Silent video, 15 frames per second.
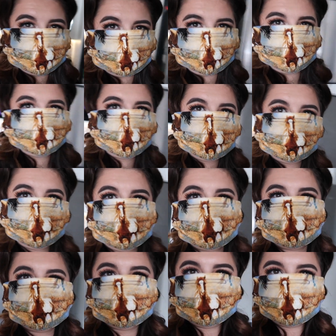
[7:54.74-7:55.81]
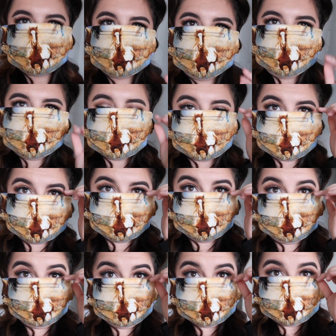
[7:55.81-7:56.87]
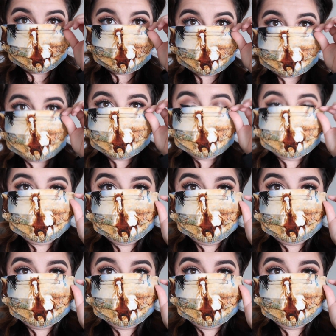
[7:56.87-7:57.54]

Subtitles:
grandma made us these masks for Easter